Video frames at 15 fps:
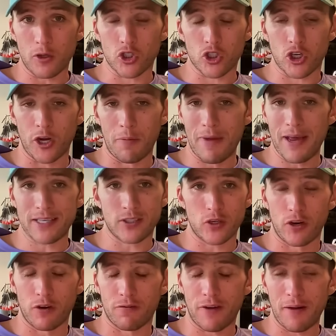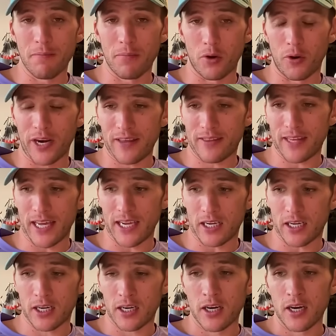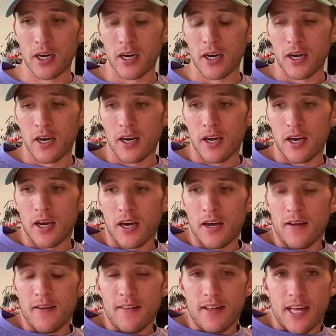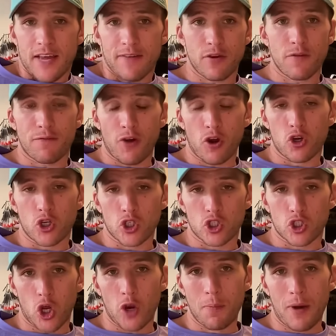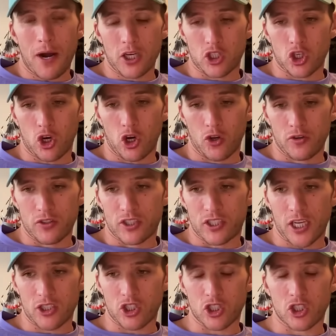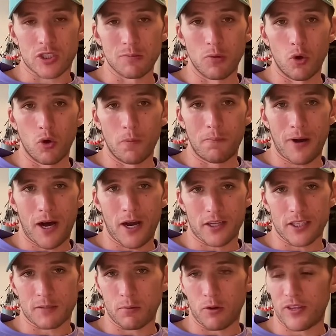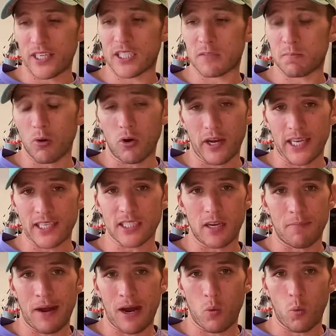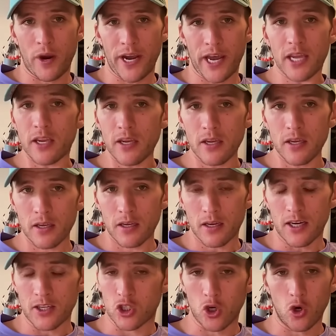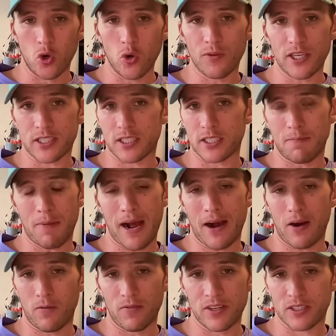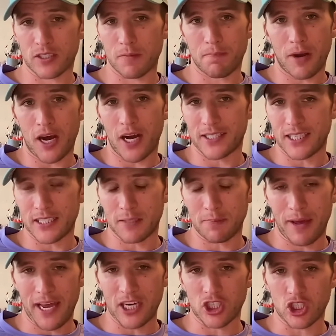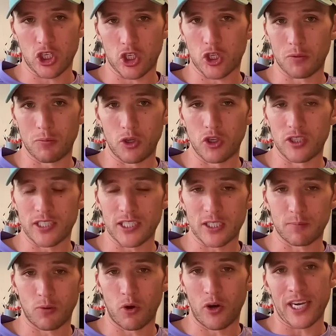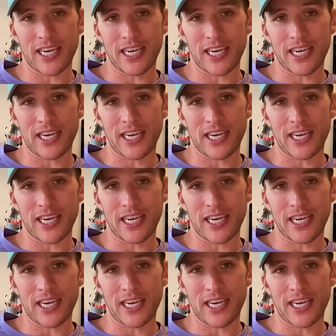You're just going to miss. You're going to fumble. And I think if you focus so much on such a small part of the sport, this sport isn't about winning at all. This is a participation, a community sport.